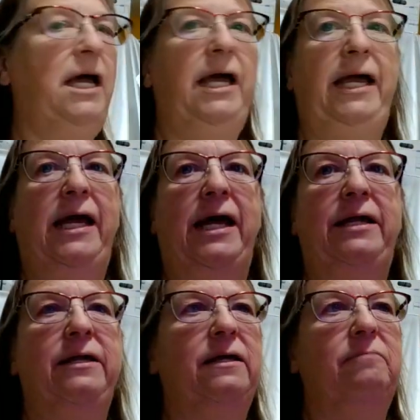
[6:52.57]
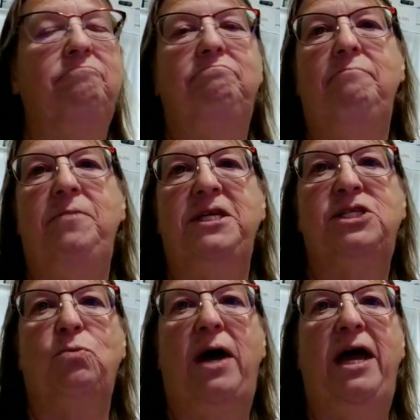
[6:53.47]
And
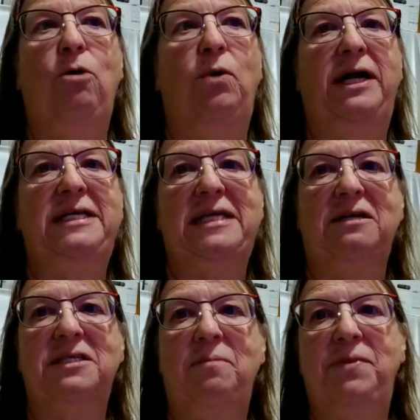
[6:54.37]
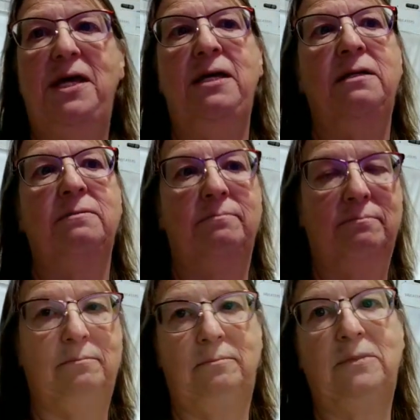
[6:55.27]
this way, when I sell something,
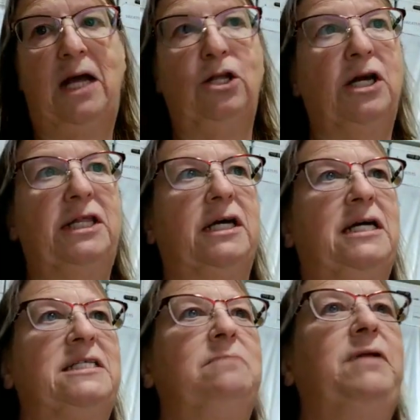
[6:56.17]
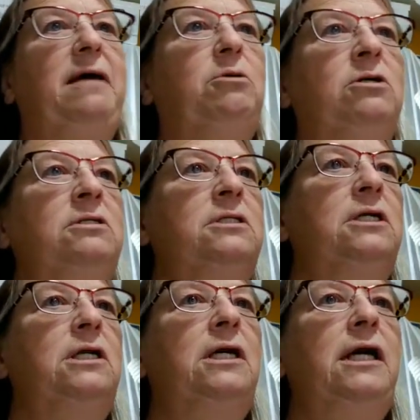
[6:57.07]
I look at the custom label,
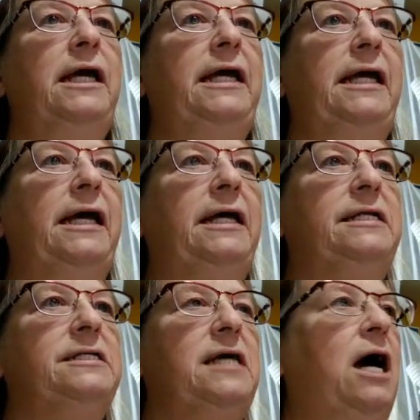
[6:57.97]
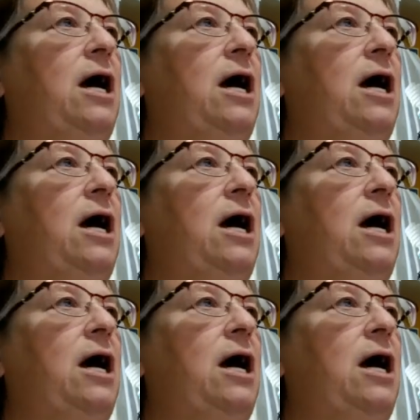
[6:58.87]
and